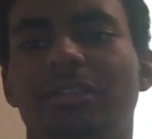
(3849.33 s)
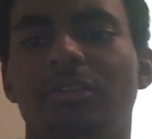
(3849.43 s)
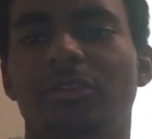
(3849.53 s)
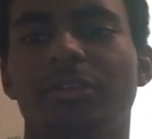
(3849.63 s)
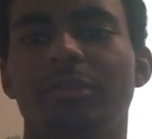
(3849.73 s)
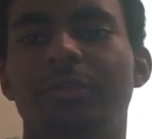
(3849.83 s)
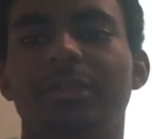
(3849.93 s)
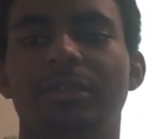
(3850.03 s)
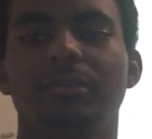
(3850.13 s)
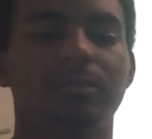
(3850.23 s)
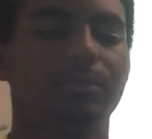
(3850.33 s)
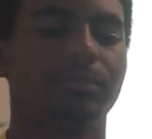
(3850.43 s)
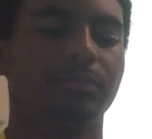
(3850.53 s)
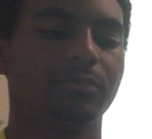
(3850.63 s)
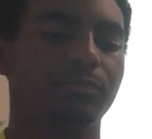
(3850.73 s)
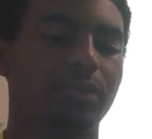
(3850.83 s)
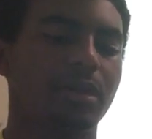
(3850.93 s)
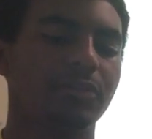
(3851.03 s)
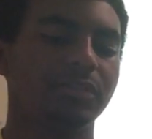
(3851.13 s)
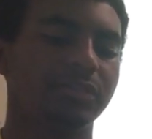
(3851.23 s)
to hurry up and
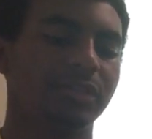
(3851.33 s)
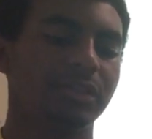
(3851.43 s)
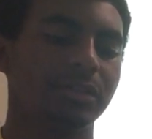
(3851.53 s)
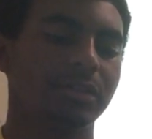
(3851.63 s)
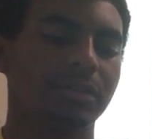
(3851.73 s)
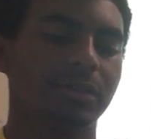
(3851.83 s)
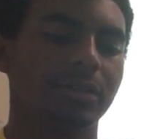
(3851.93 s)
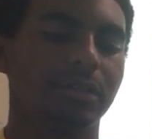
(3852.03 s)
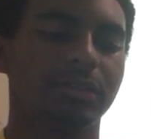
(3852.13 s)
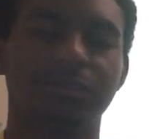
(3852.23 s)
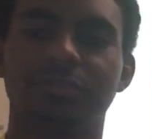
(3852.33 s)
prime this thing. Because